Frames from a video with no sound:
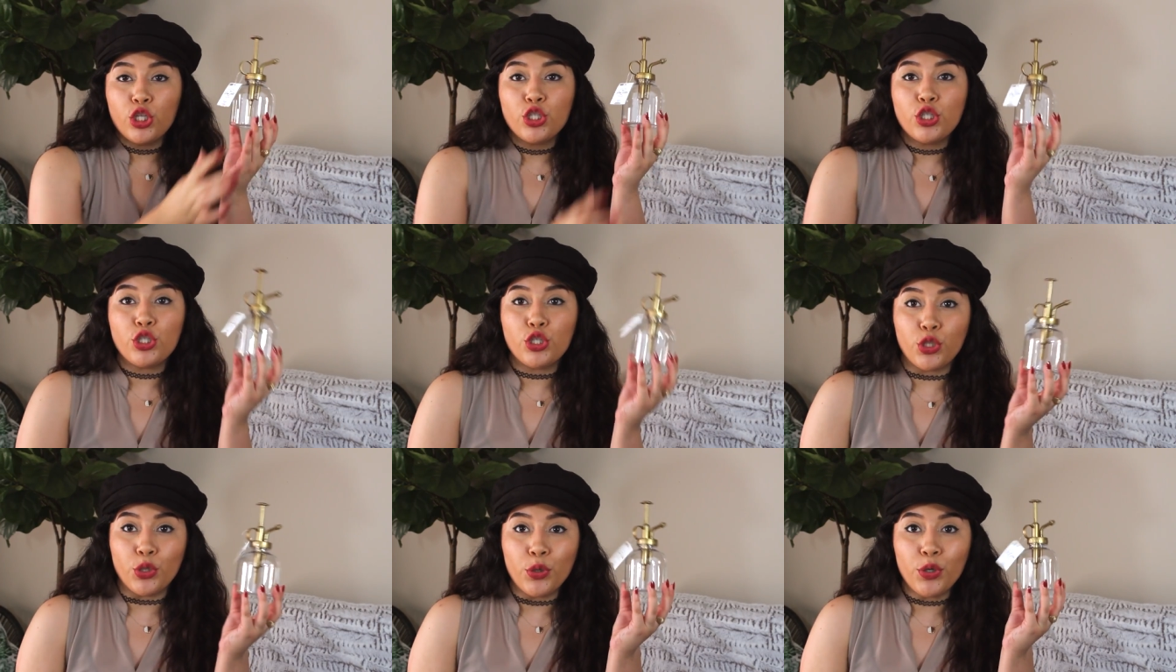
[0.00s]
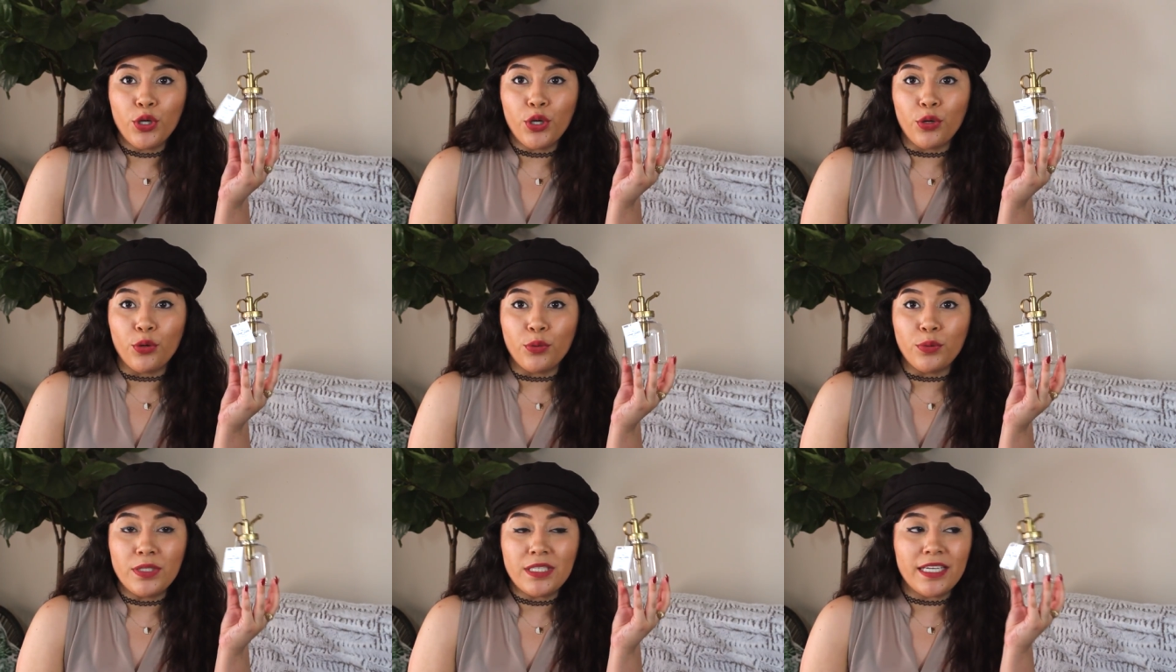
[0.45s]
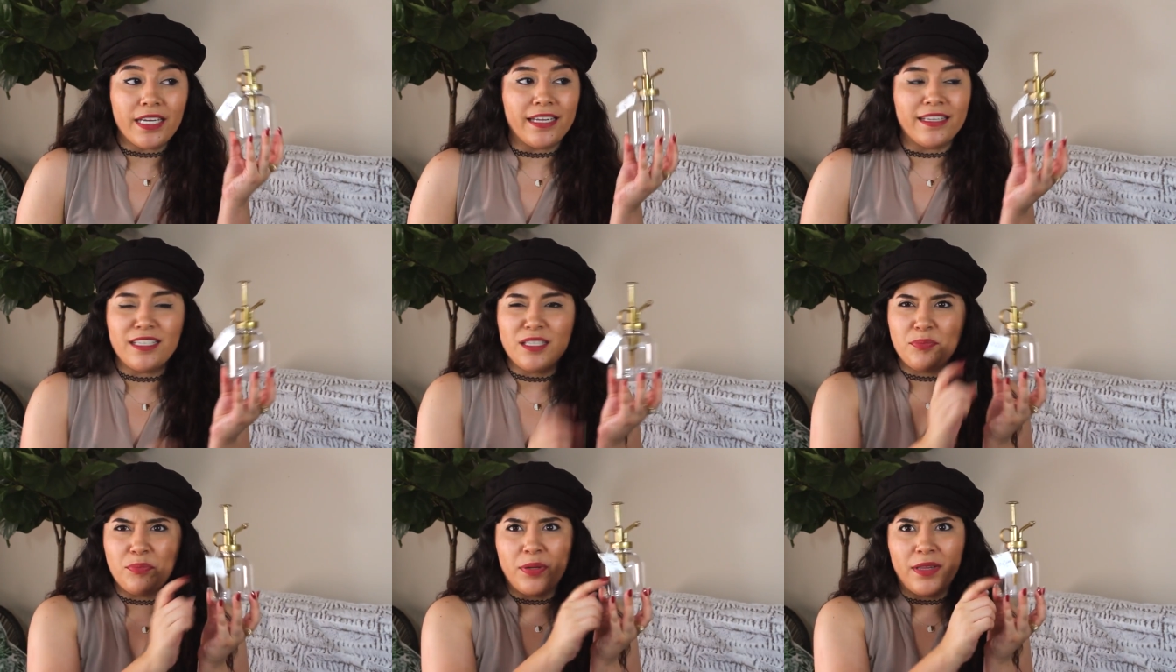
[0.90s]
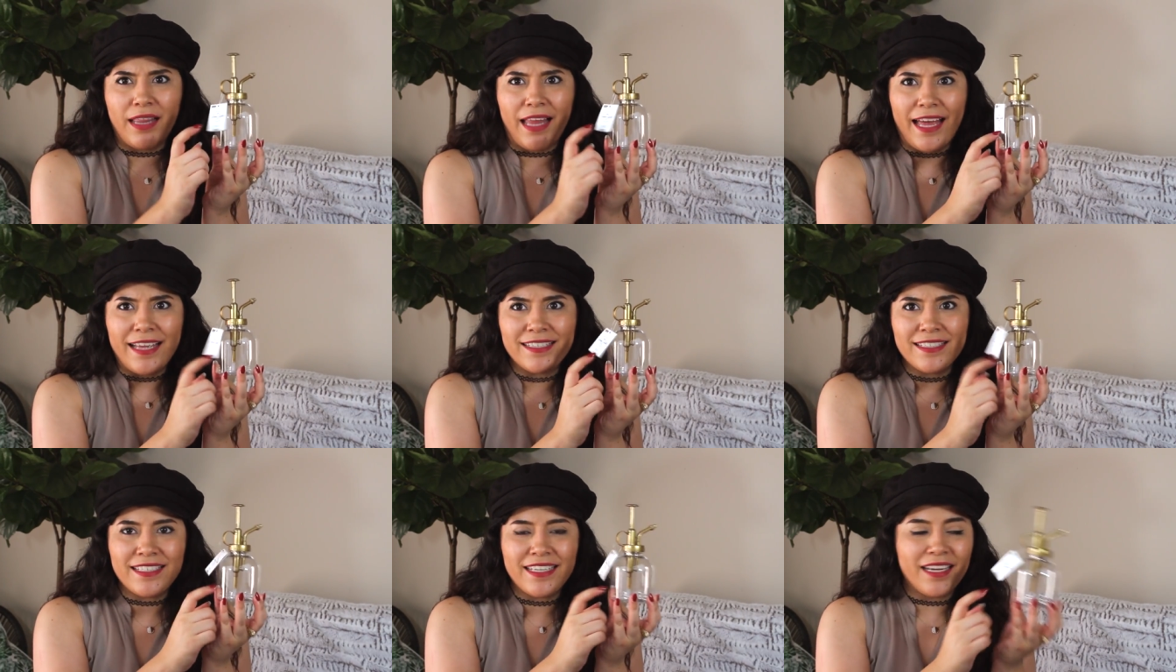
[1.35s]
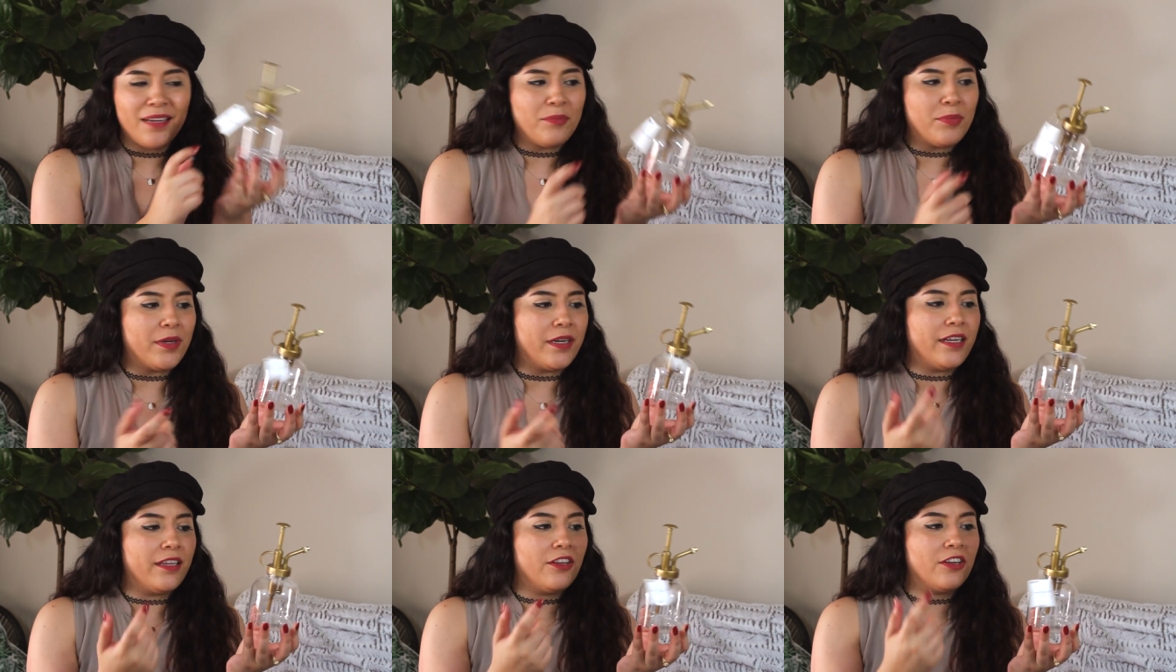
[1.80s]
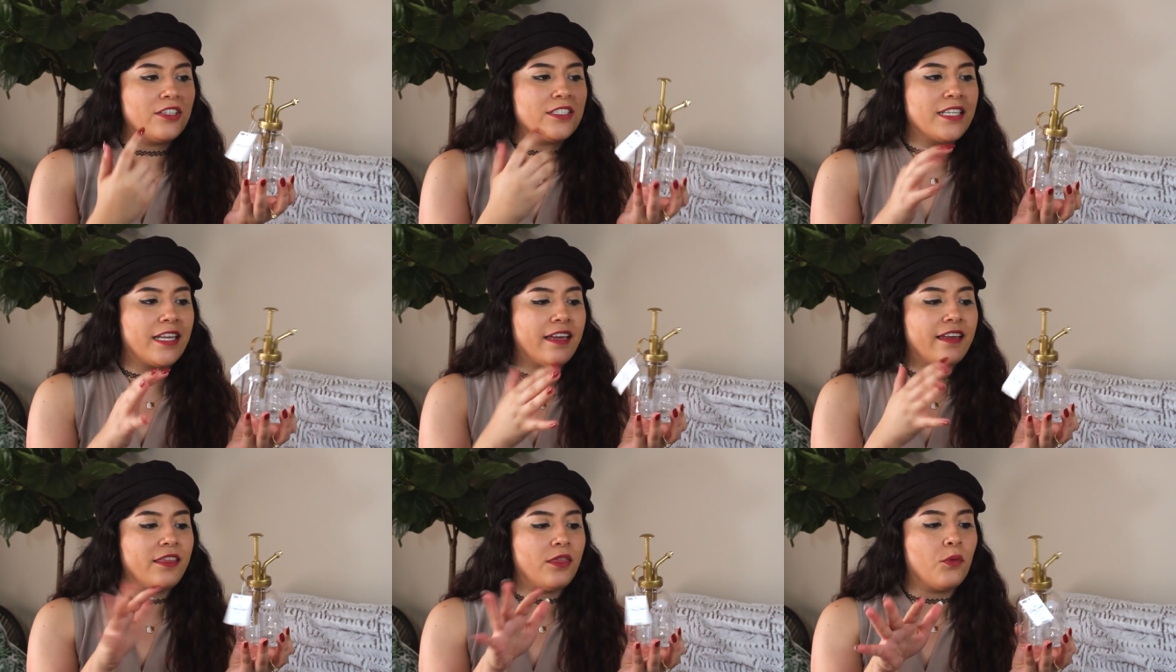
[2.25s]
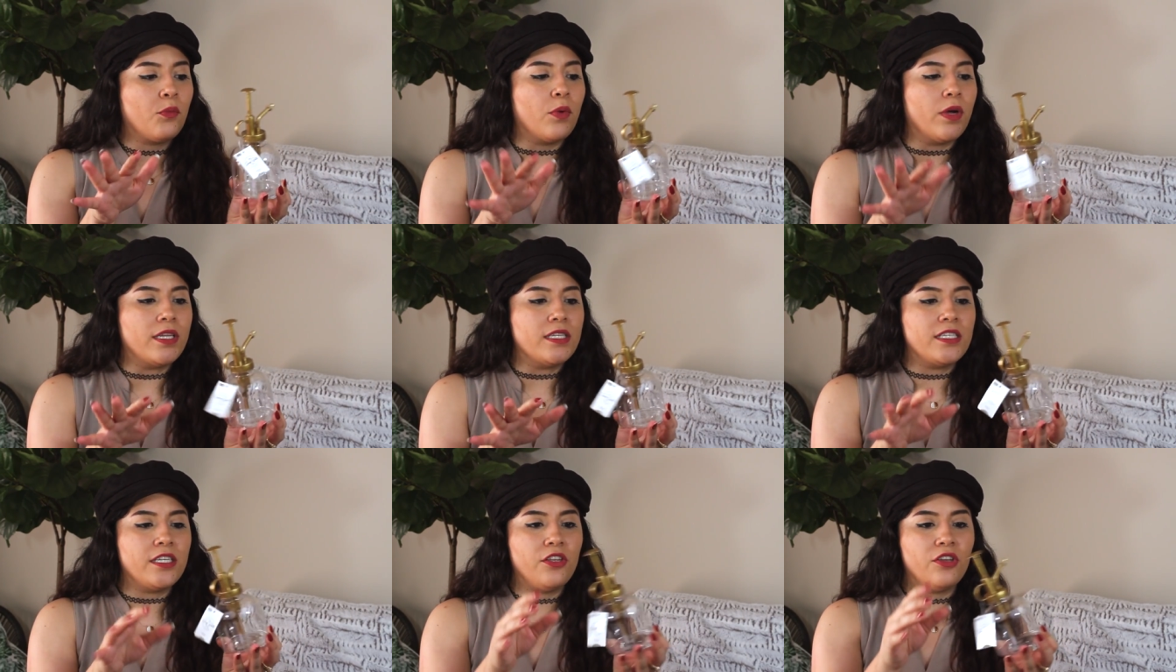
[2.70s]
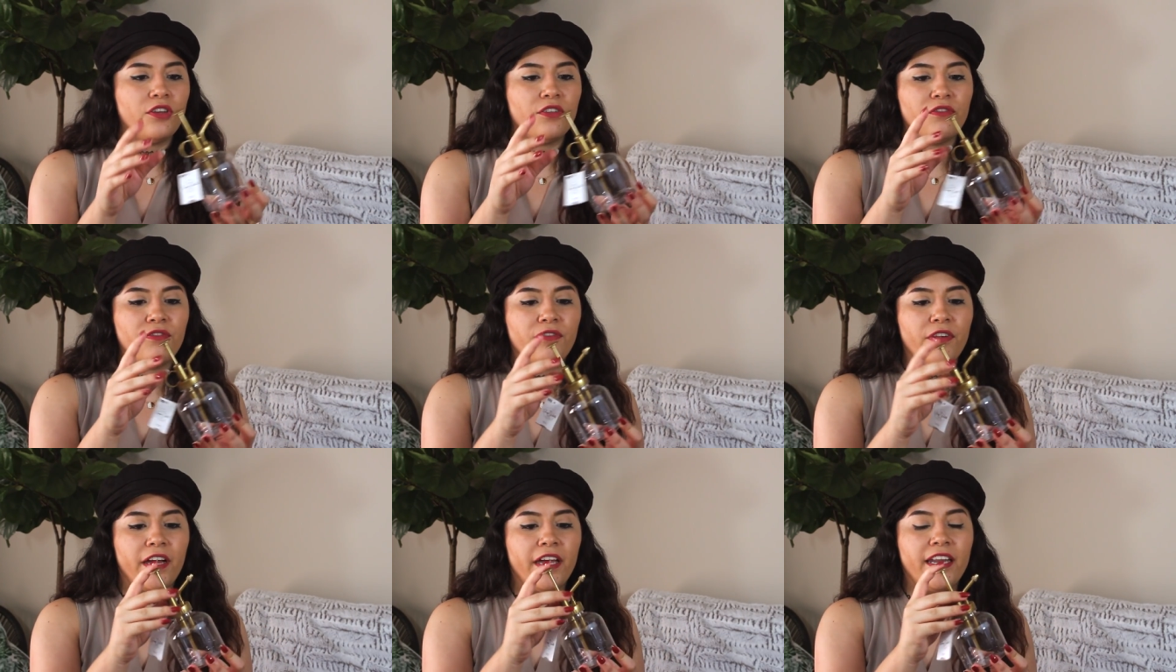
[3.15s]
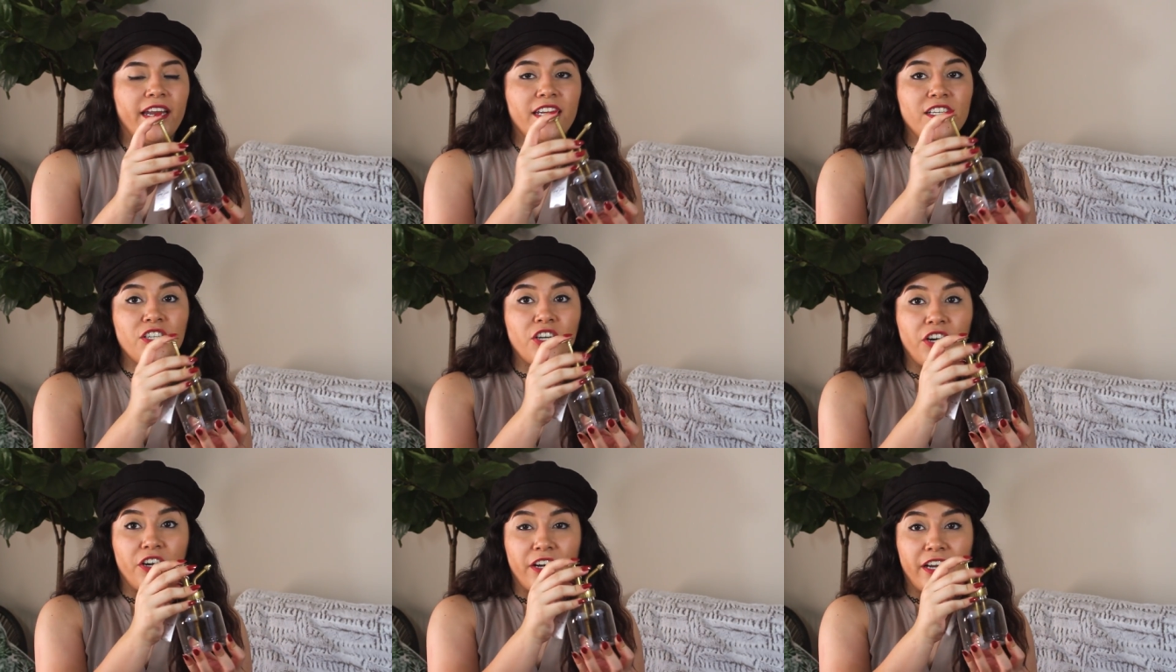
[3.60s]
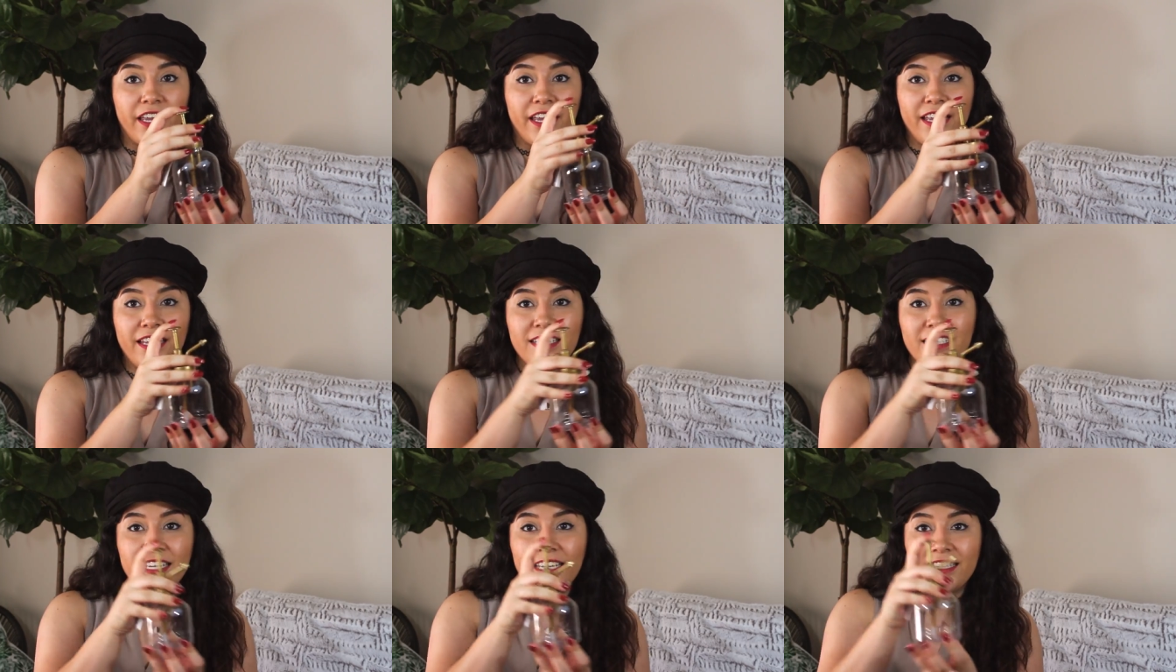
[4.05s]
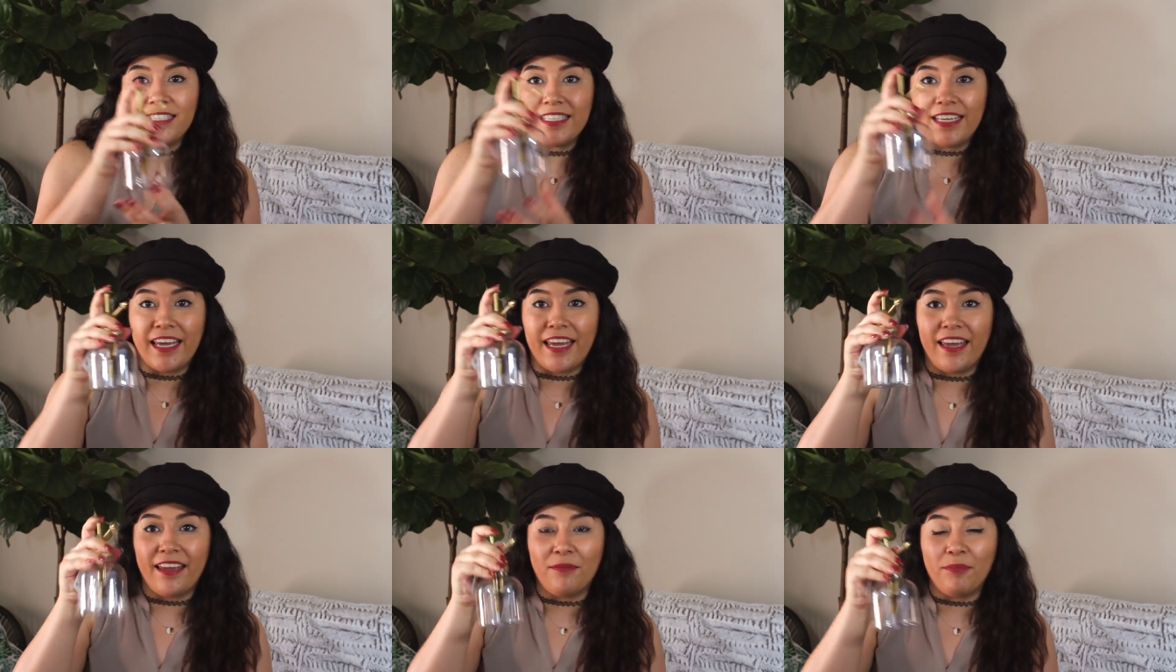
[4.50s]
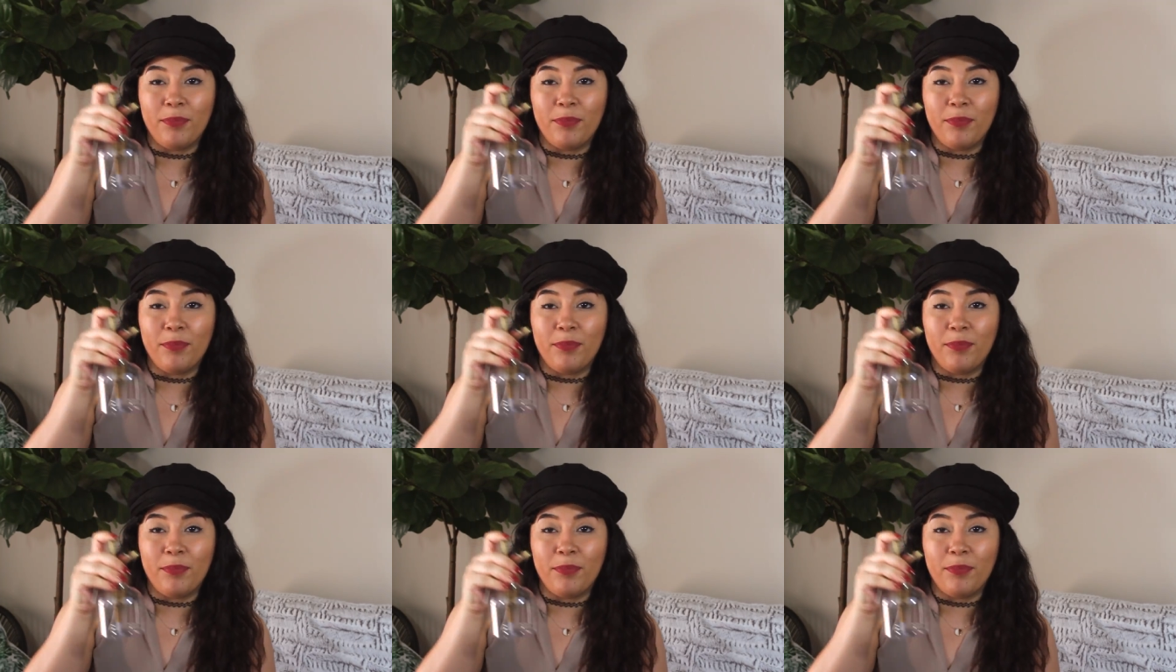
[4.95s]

so cute it's plastic but it looks like the ones that you can find at Target it's a